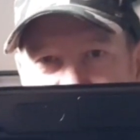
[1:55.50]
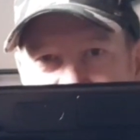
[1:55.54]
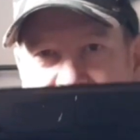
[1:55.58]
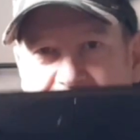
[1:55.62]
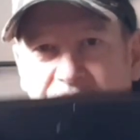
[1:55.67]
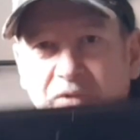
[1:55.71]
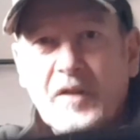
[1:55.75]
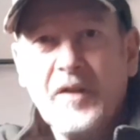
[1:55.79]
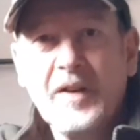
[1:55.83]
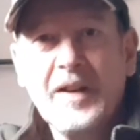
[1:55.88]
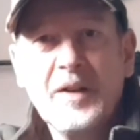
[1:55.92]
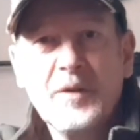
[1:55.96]

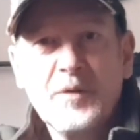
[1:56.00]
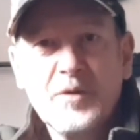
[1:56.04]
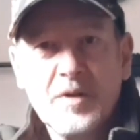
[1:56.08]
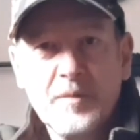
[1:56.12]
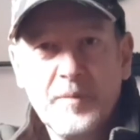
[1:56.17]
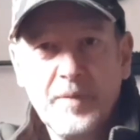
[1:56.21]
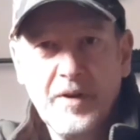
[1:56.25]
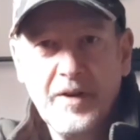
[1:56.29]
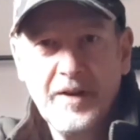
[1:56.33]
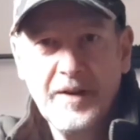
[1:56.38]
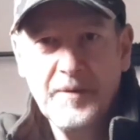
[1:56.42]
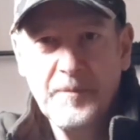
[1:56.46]
very little to
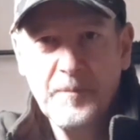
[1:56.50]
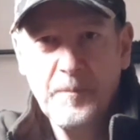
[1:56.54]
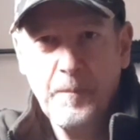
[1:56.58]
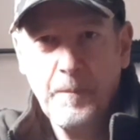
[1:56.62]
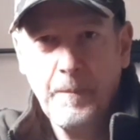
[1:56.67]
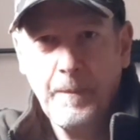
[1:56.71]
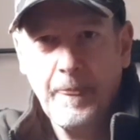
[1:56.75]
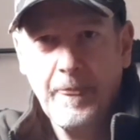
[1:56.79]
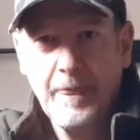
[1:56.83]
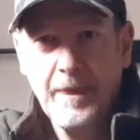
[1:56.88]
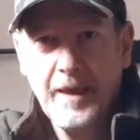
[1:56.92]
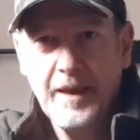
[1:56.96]
buy.
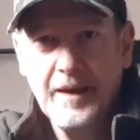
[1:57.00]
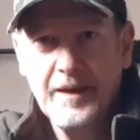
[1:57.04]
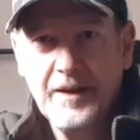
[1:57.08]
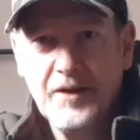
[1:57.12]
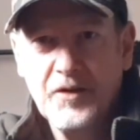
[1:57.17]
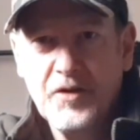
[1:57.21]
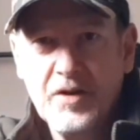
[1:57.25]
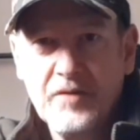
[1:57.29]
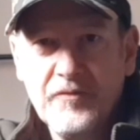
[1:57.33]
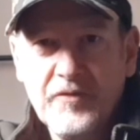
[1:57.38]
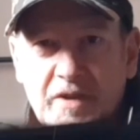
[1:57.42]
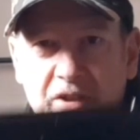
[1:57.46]

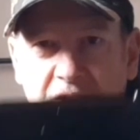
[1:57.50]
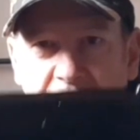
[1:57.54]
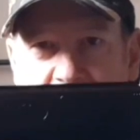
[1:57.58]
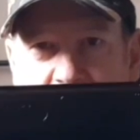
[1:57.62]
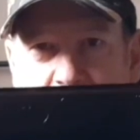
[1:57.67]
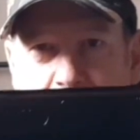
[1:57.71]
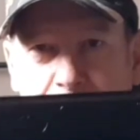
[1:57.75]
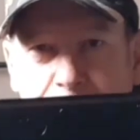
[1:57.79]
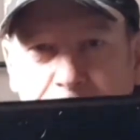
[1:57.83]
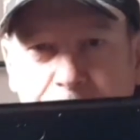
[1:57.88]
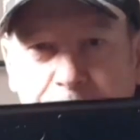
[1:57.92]
Couldn't resist it.